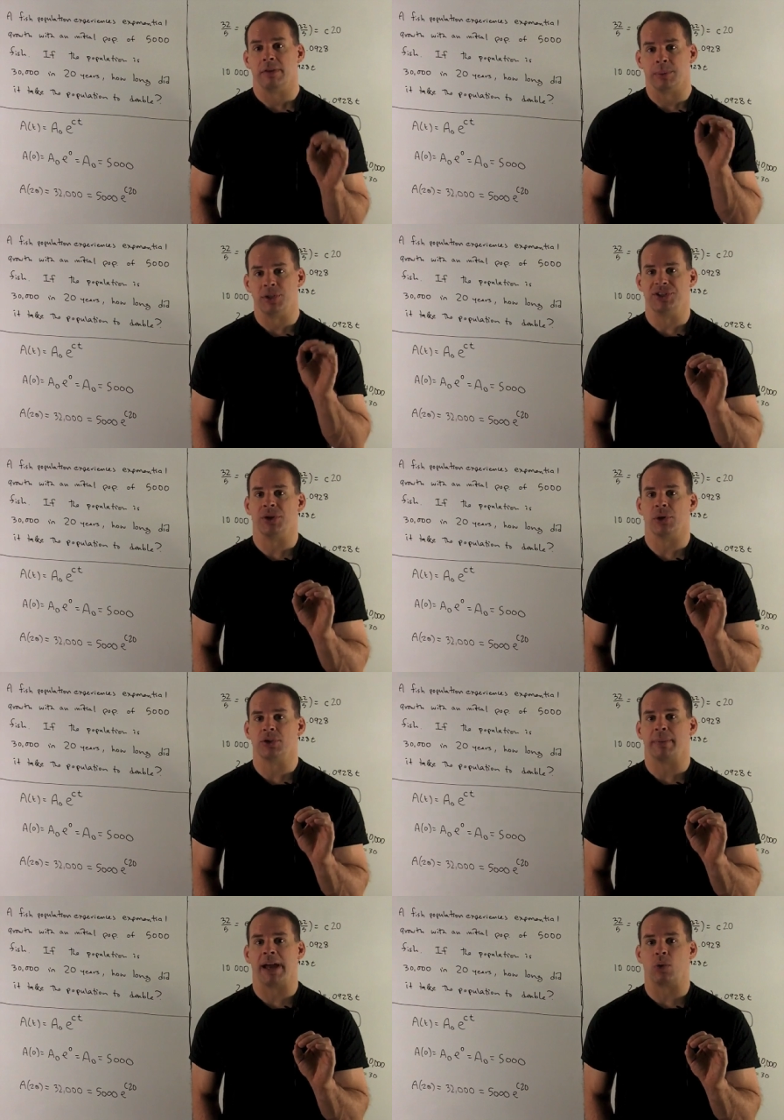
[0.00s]
If I put zero
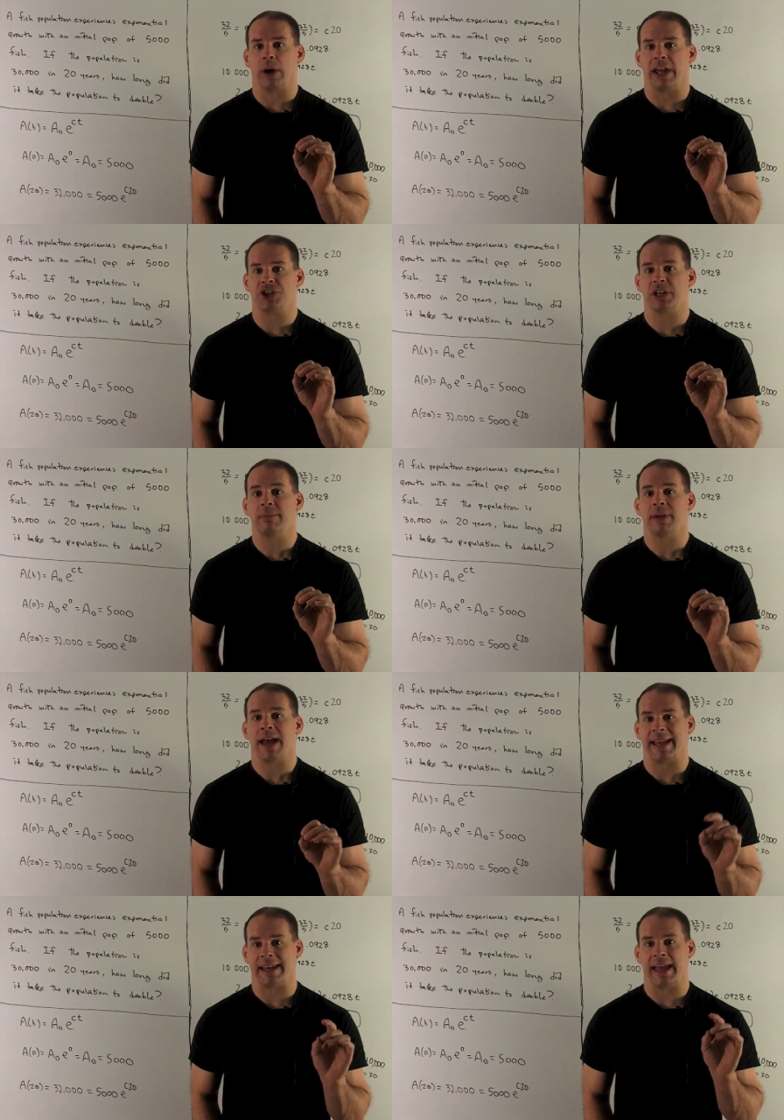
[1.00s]
into my equation,
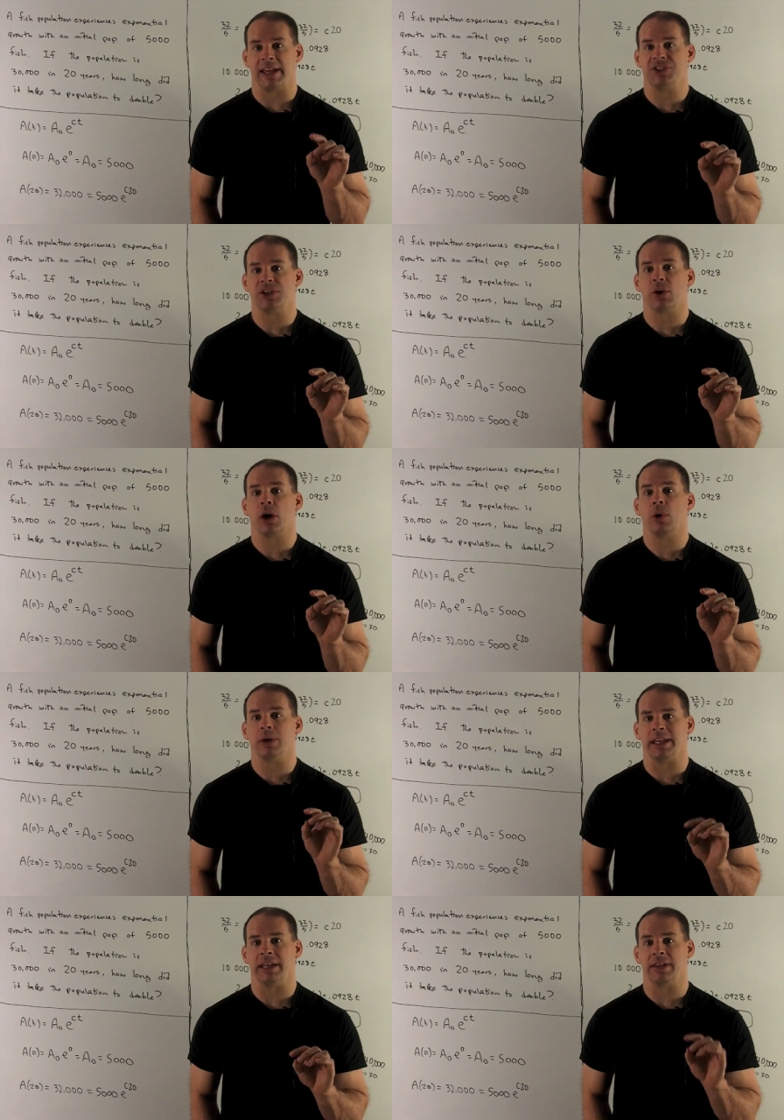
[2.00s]
I get
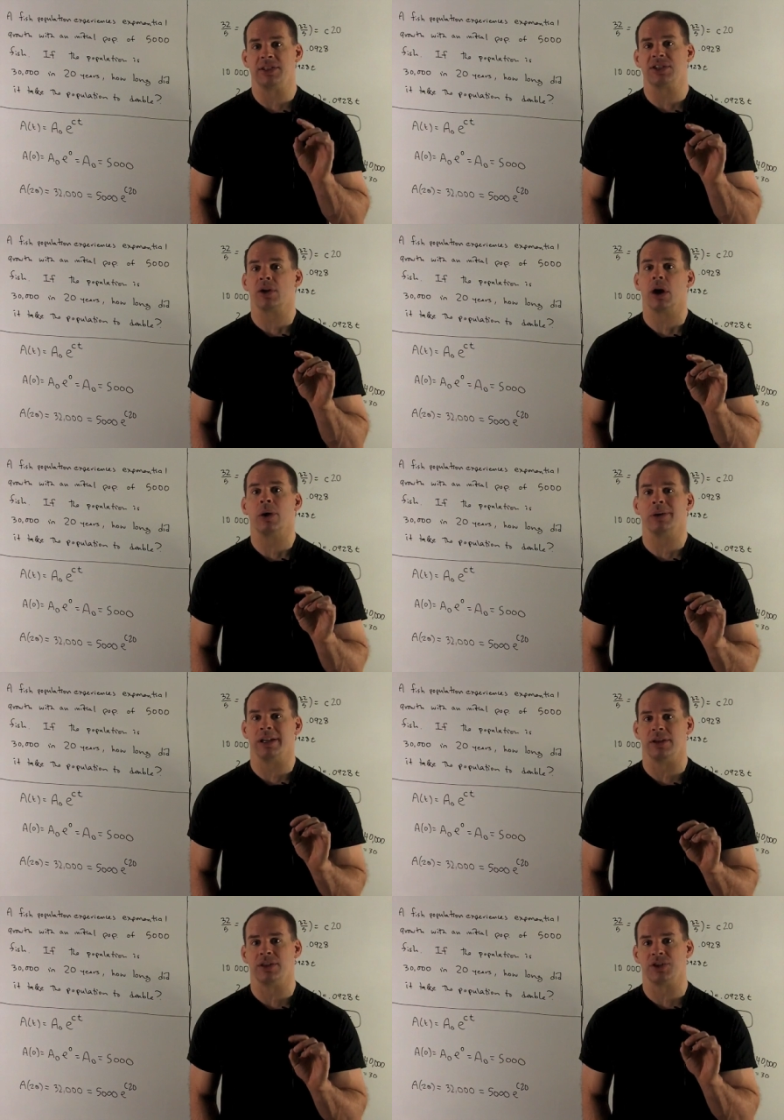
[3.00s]
a0, e to the
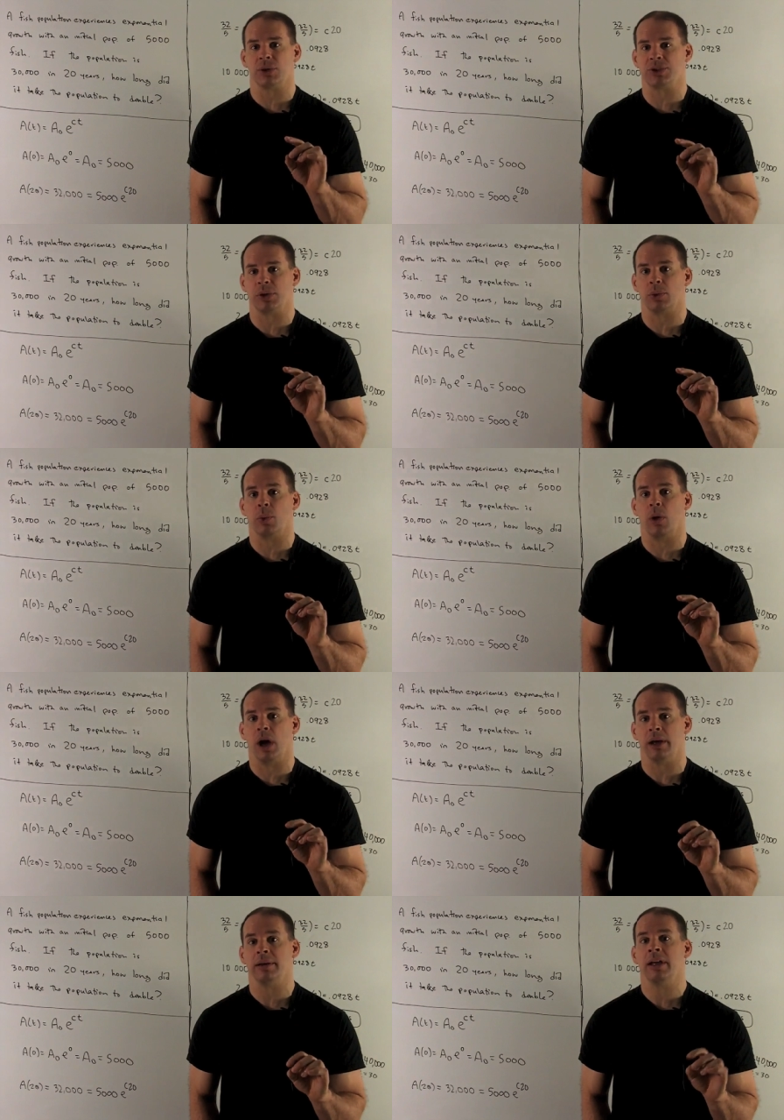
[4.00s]
zero, e to the zero is equal to
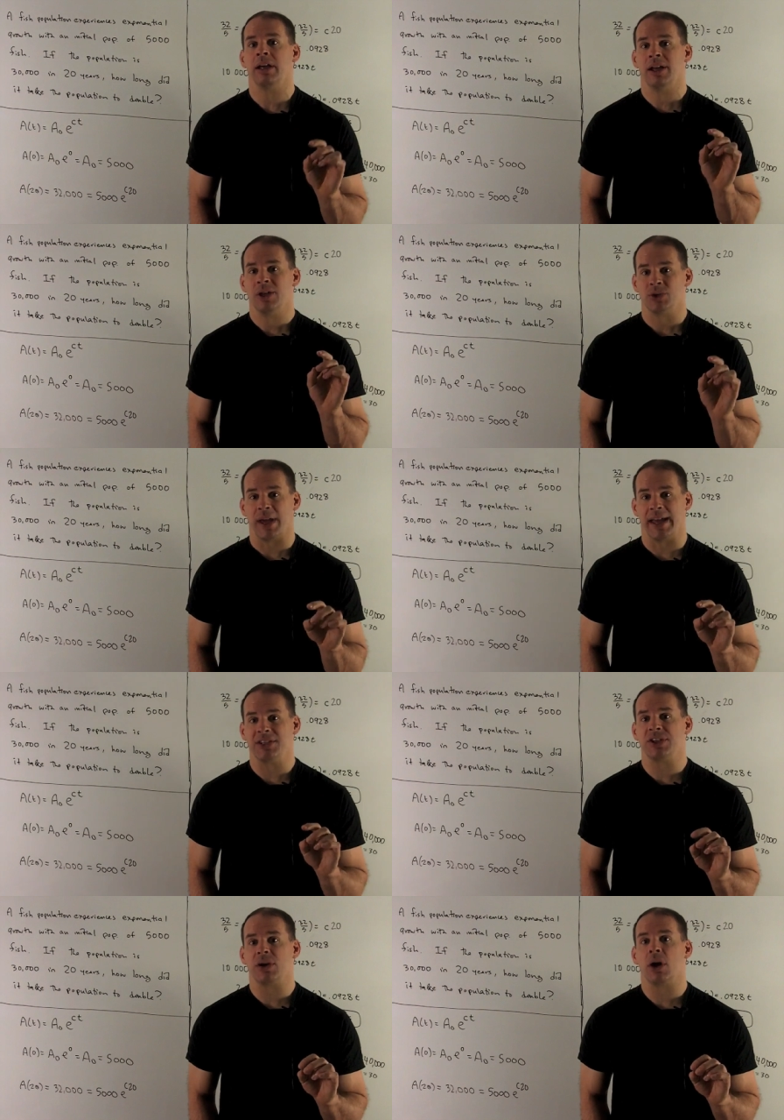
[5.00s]
one. So
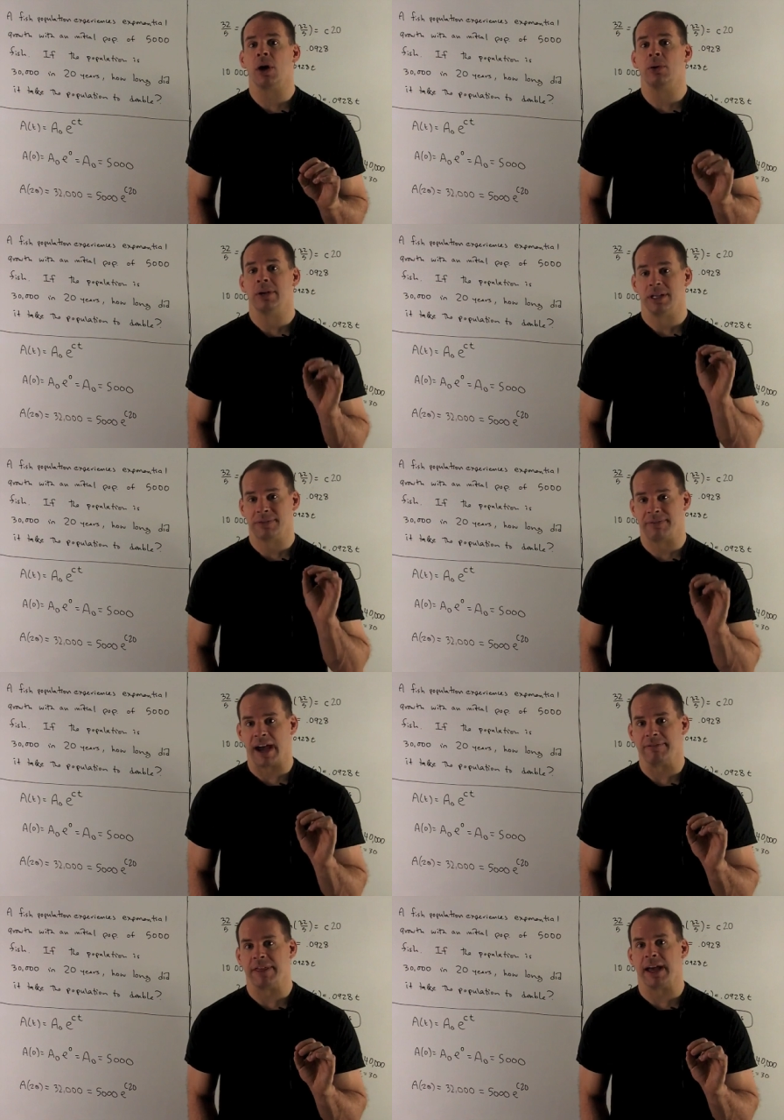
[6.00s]
a0 is
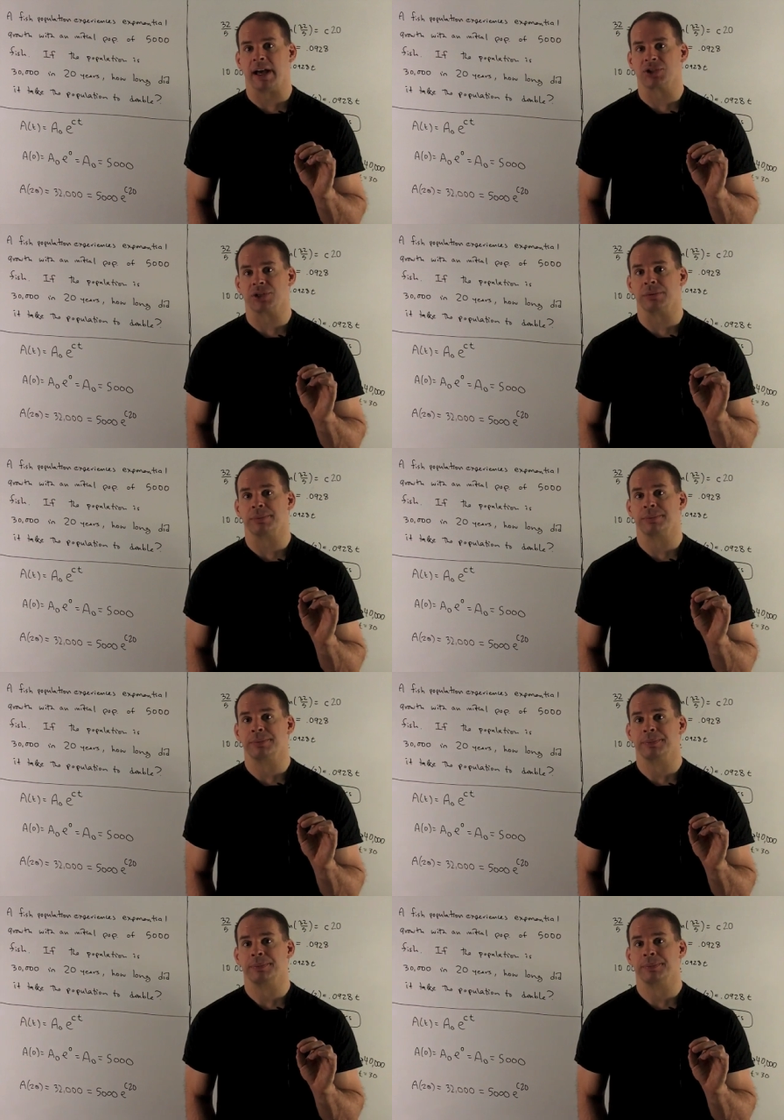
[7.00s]
5,000.